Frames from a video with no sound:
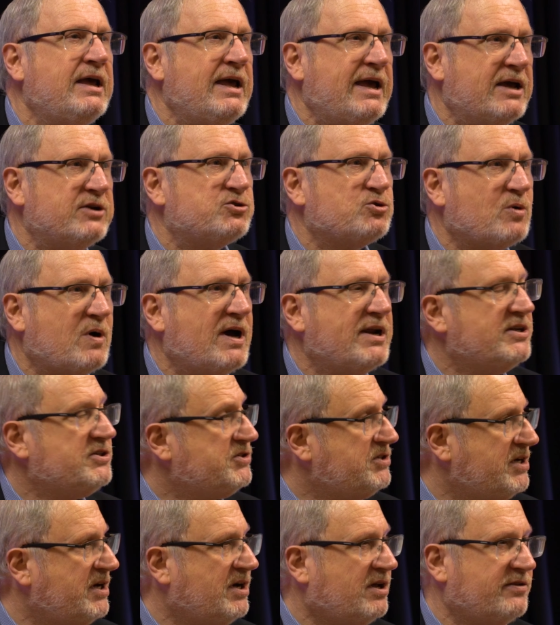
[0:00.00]
and try to
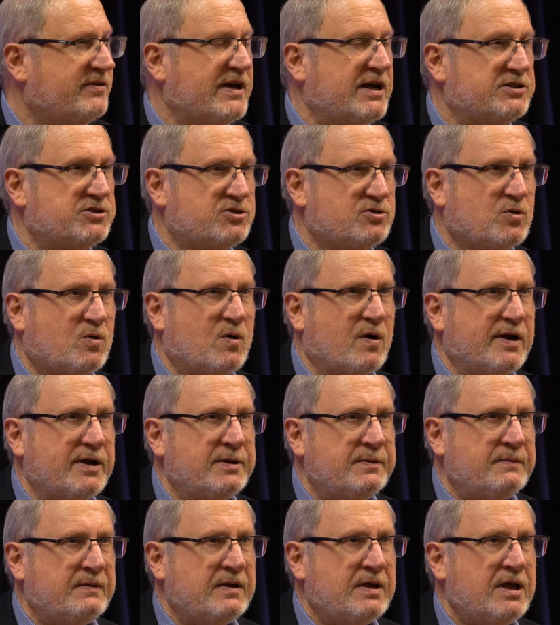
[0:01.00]
tell that story.